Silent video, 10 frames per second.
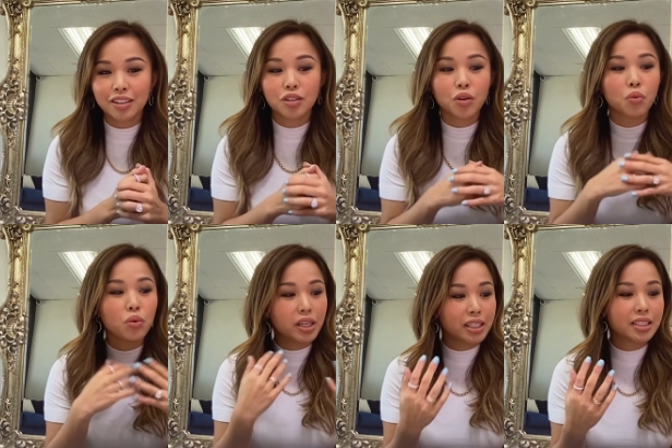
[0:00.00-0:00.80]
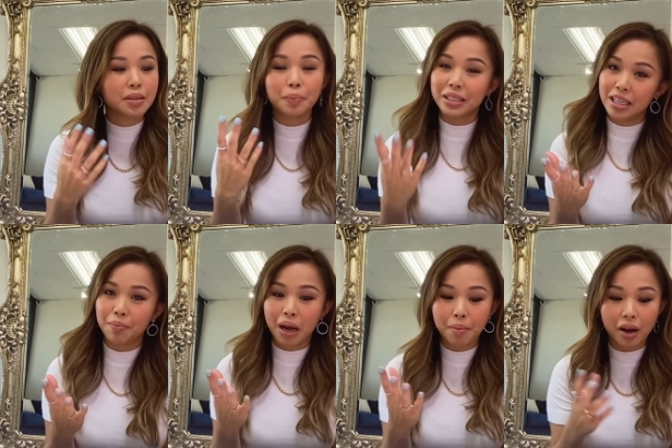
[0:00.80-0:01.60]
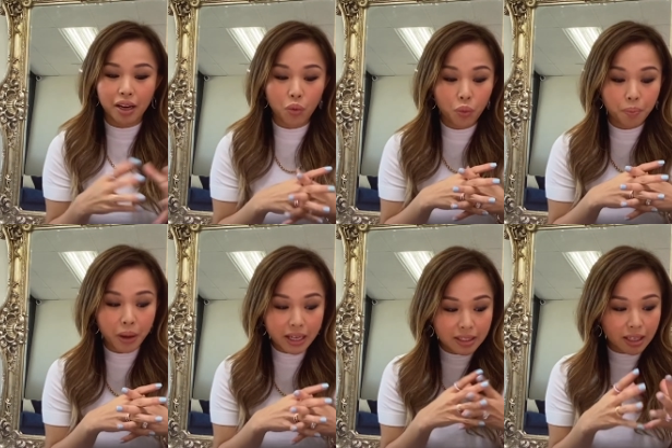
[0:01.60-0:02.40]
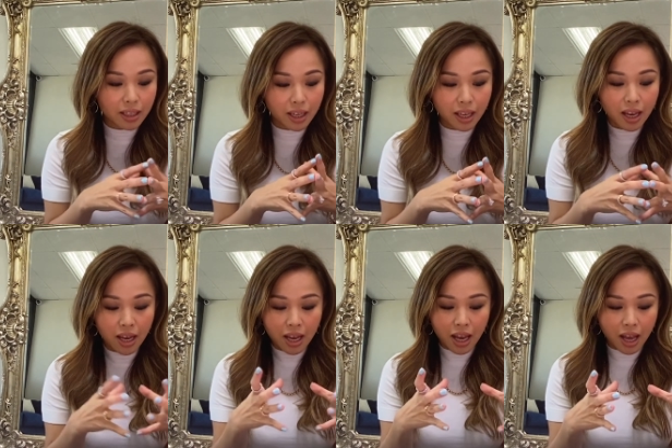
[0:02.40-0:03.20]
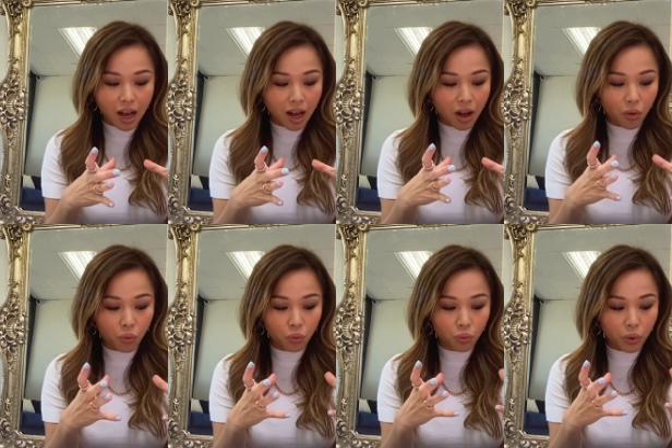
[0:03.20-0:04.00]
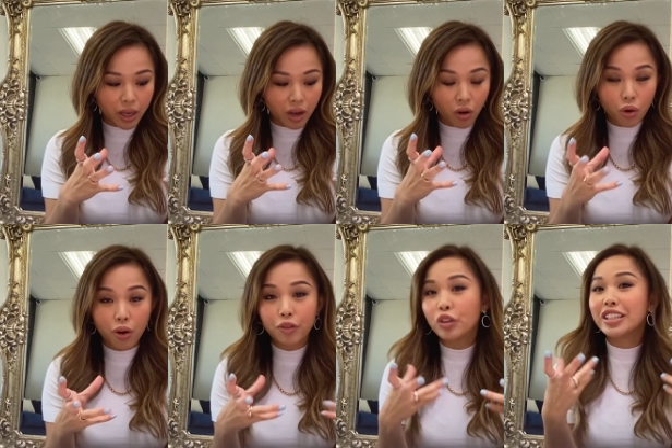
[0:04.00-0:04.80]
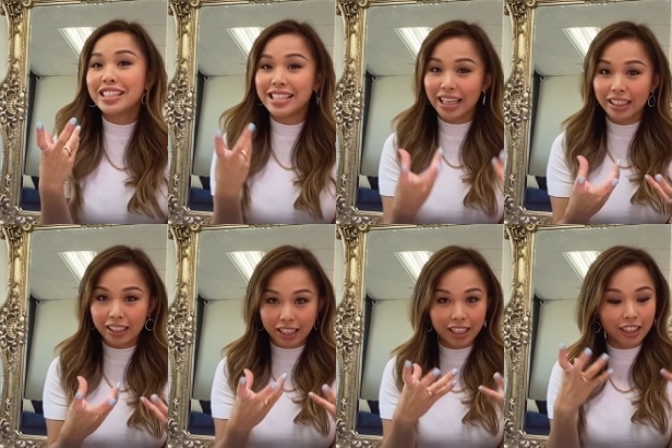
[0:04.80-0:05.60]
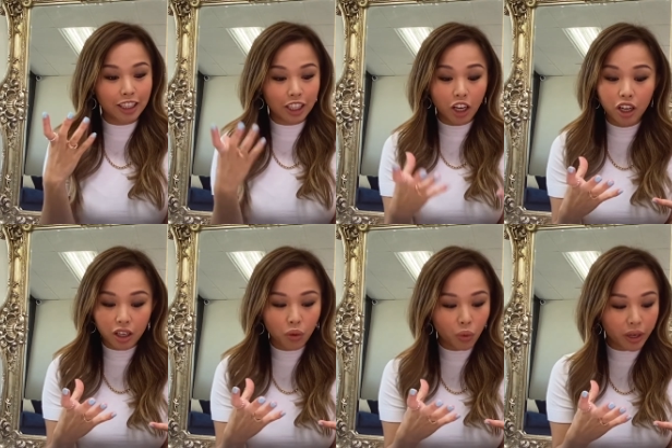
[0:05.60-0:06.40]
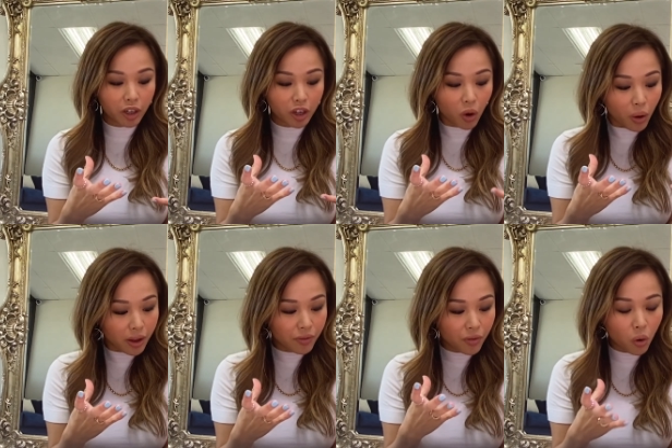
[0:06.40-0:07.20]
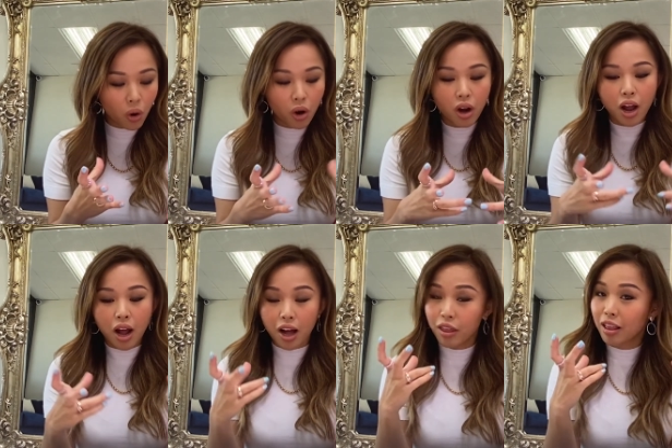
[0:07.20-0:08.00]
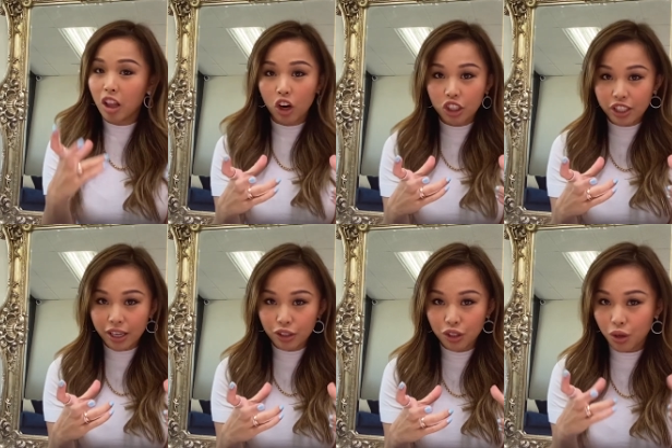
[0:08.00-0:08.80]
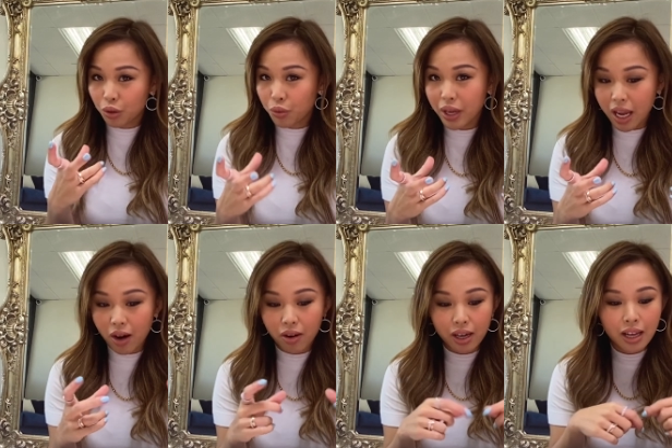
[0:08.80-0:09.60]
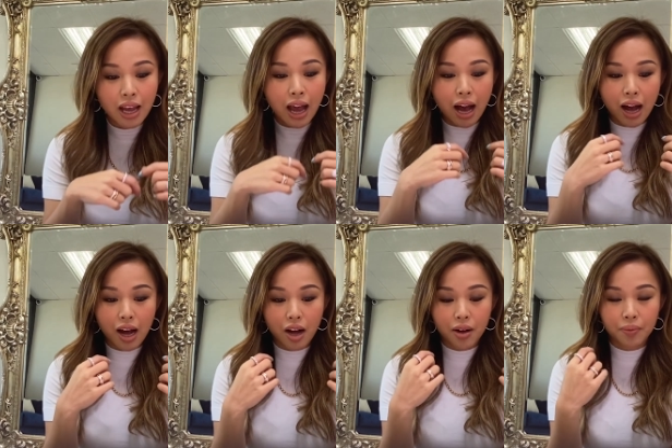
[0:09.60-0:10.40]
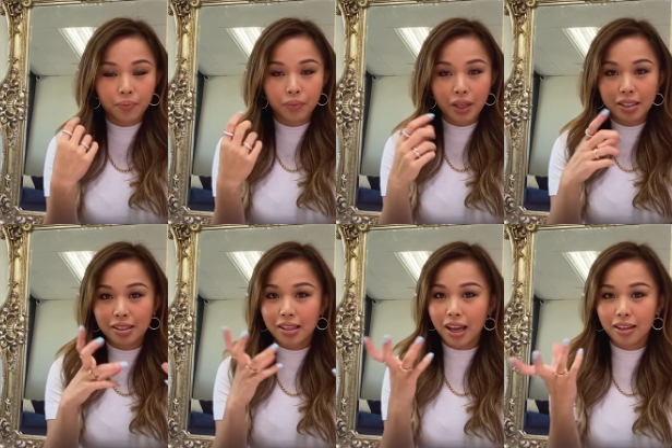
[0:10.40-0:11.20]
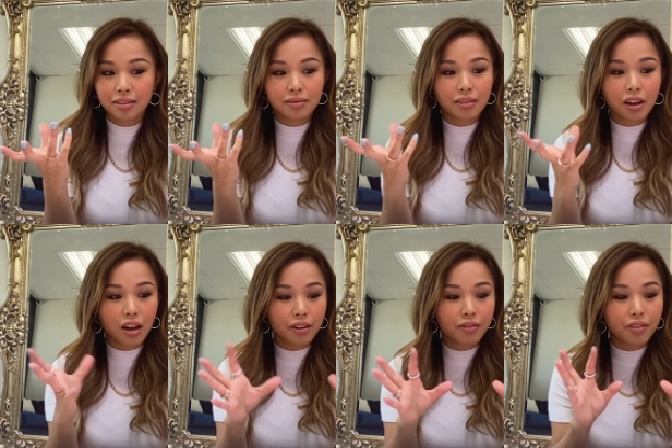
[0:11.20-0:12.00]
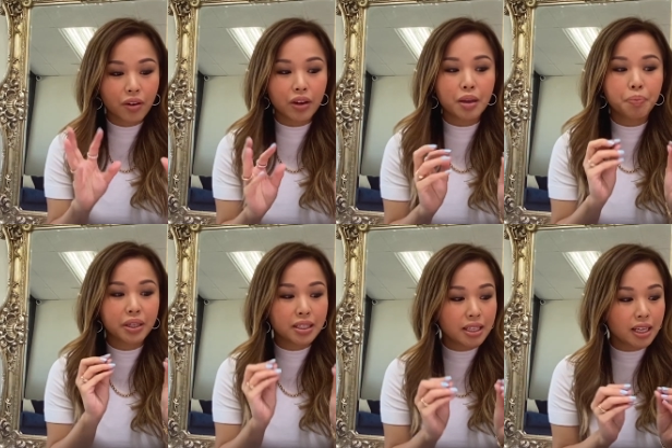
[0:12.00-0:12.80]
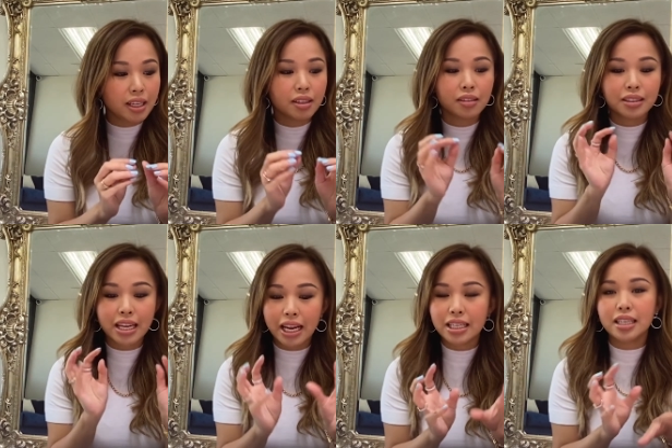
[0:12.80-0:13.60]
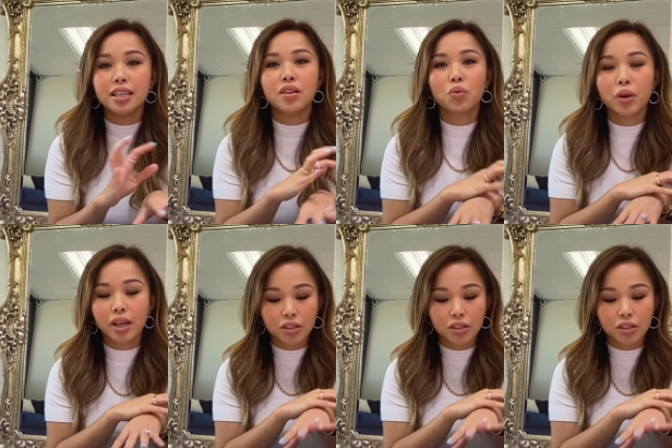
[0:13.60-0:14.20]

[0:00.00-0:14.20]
So, what is Petite by Bonnie? Basically, uh, we are going for the delicate look. We're going for a large center stone, three carat um, set on a very petite, dainty ring.